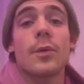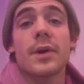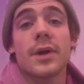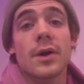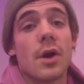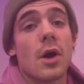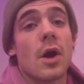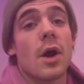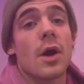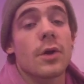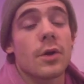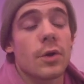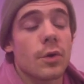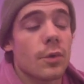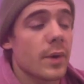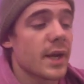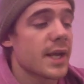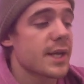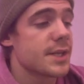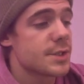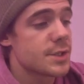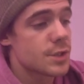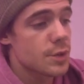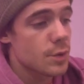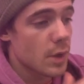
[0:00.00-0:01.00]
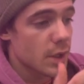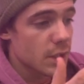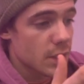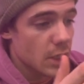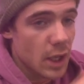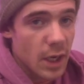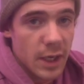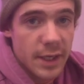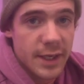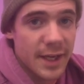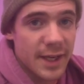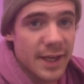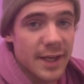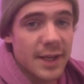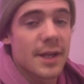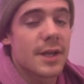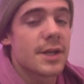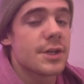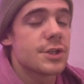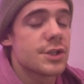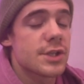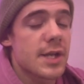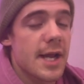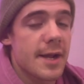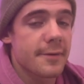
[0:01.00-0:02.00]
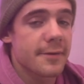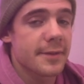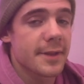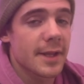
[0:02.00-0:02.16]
we are on our way to unlocking Shadow the